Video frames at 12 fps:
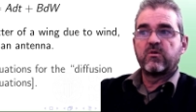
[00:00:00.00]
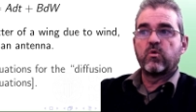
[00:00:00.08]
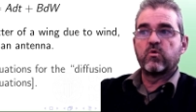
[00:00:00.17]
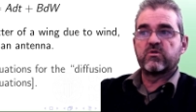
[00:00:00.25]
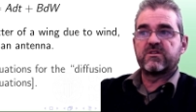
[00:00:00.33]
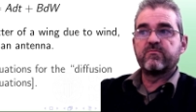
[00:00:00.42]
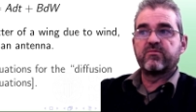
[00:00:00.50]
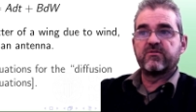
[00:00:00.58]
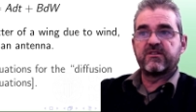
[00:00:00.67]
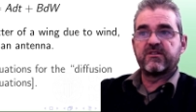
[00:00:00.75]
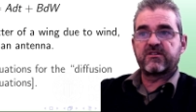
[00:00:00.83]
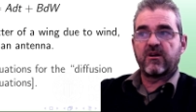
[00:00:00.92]
whose
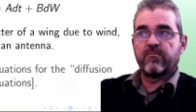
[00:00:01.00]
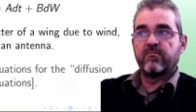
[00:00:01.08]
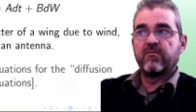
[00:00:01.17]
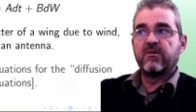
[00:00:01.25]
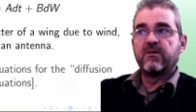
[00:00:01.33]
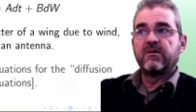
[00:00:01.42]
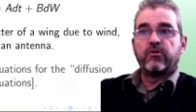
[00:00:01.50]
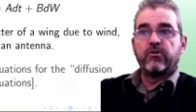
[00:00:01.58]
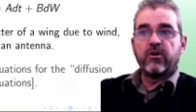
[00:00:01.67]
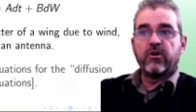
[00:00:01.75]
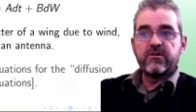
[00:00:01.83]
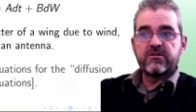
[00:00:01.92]
input is some
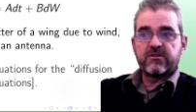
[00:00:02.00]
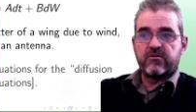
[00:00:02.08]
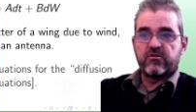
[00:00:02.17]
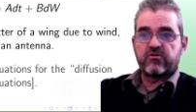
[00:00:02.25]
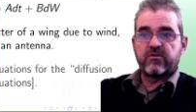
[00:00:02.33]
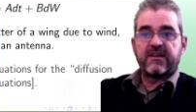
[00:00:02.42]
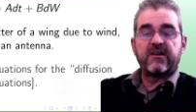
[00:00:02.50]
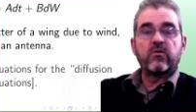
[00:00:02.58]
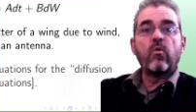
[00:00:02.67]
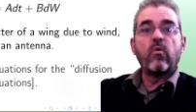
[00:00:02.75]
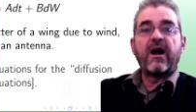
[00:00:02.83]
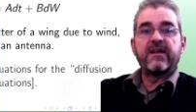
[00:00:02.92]
noise, usually
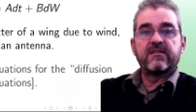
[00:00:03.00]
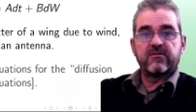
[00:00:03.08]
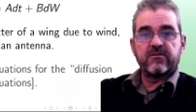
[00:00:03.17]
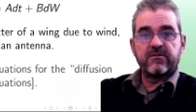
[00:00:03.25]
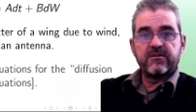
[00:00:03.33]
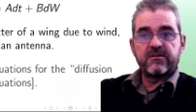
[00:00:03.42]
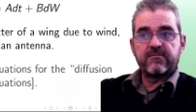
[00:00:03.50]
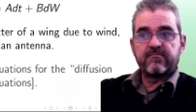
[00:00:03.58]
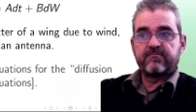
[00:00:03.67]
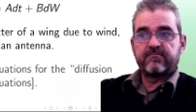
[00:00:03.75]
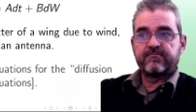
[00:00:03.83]
white noise.